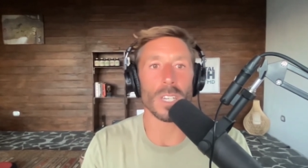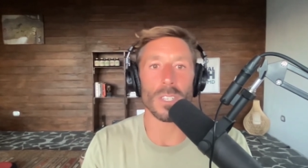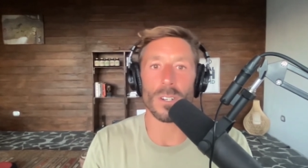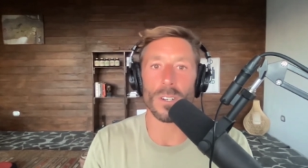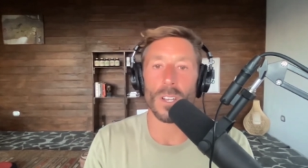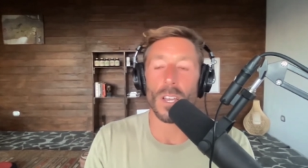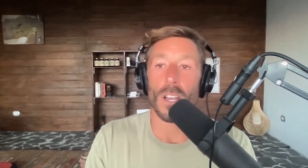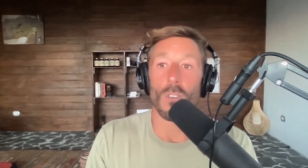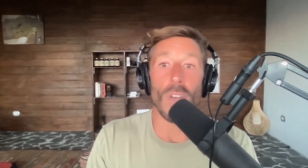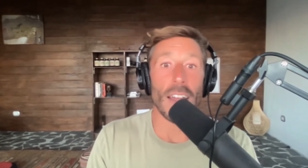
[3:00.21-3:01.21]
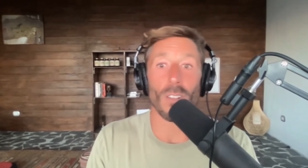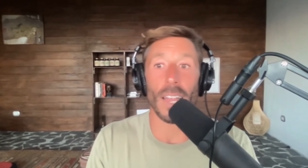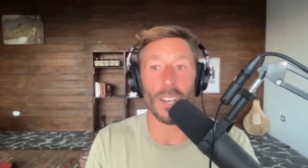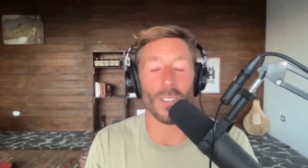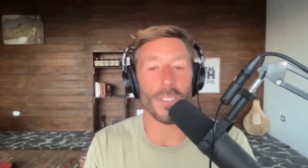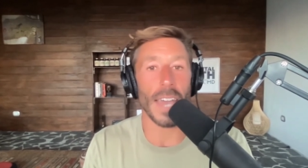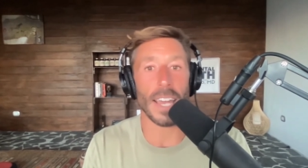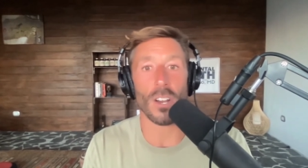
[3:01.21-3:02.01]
either radical health at